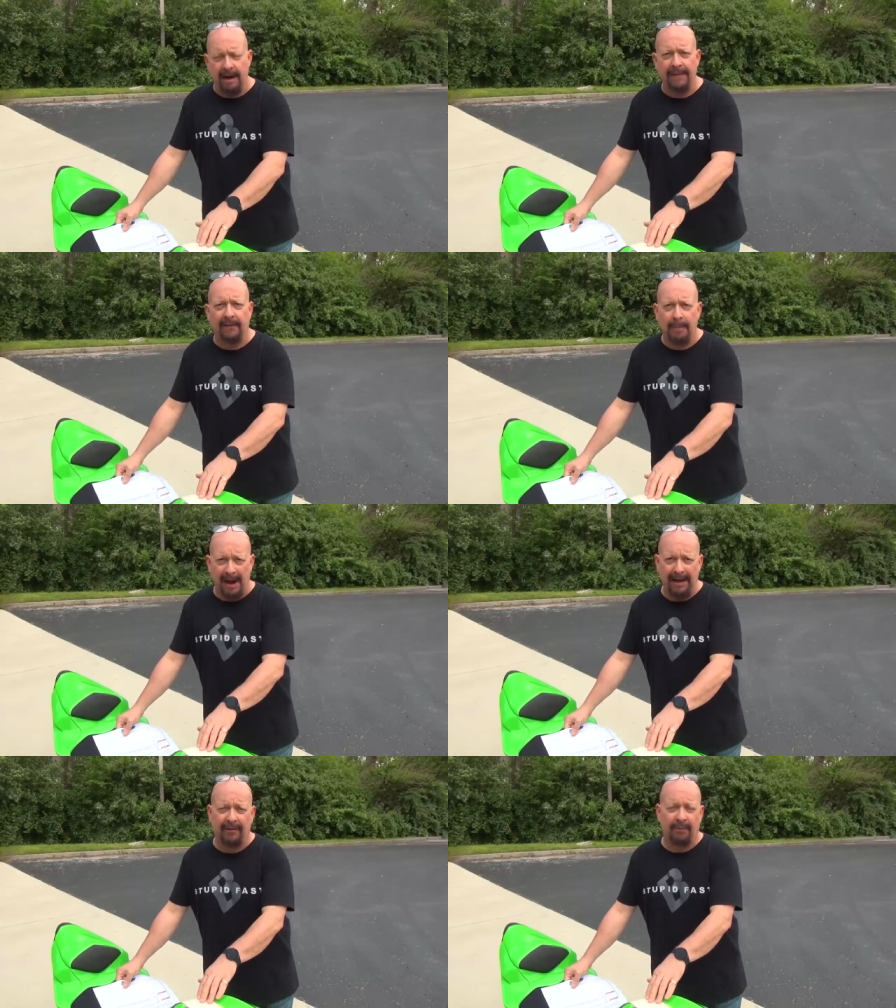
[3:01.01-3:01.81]
on this
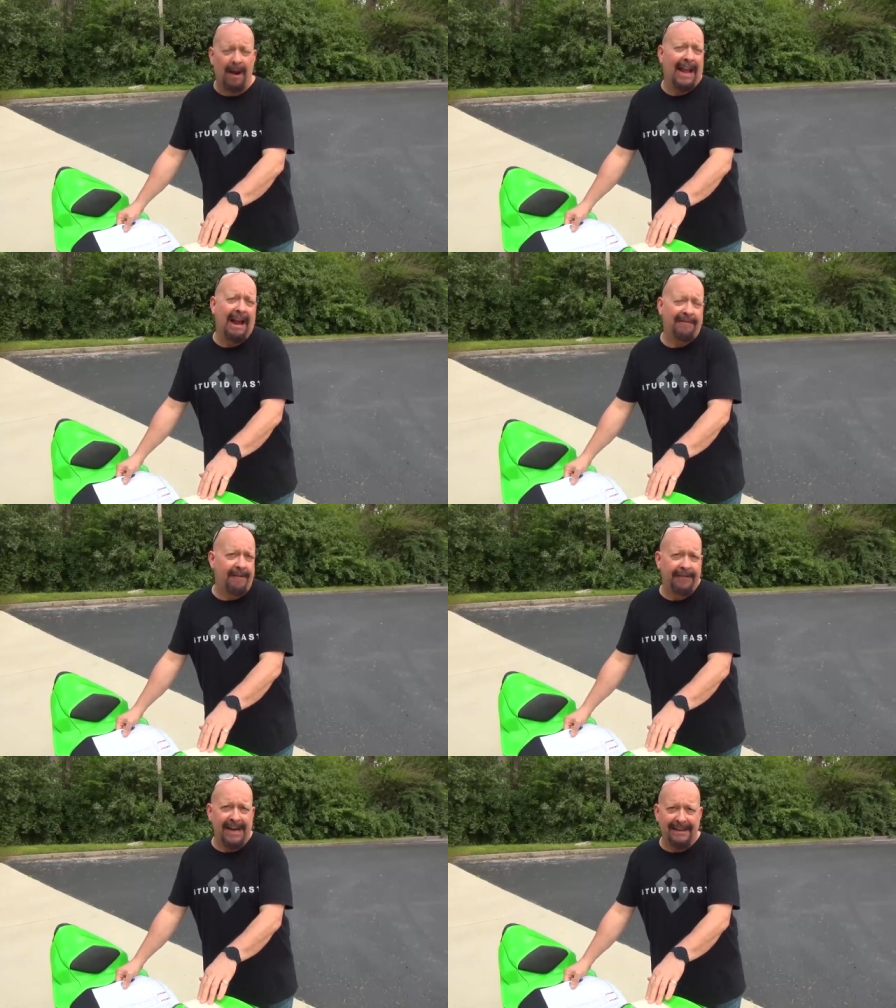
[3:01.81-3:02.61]
bike is right at
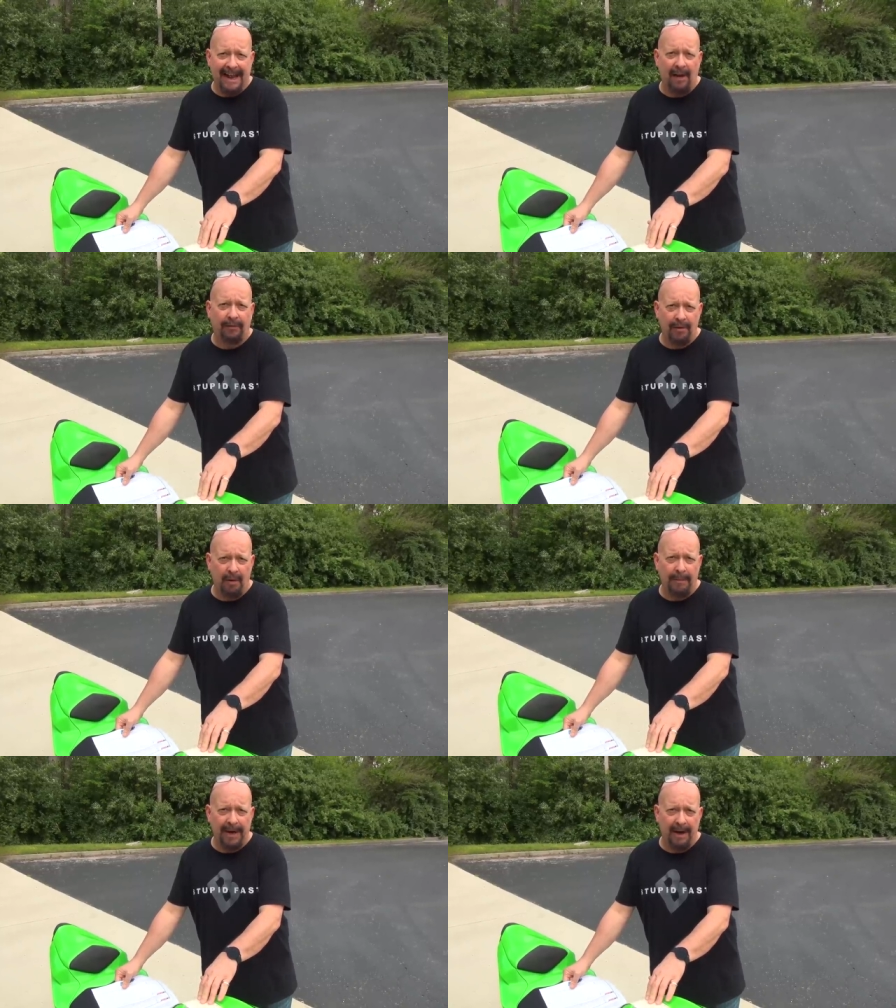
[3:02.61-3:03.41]
15,000
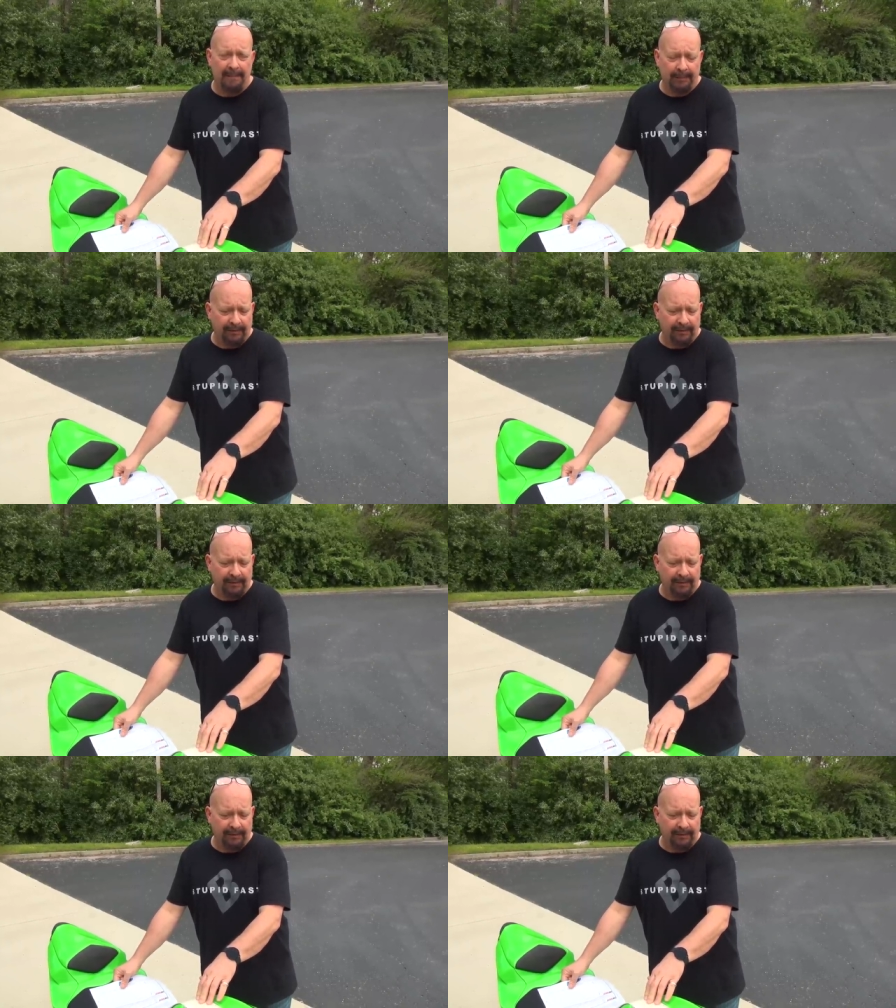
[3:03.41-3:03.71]
RPM.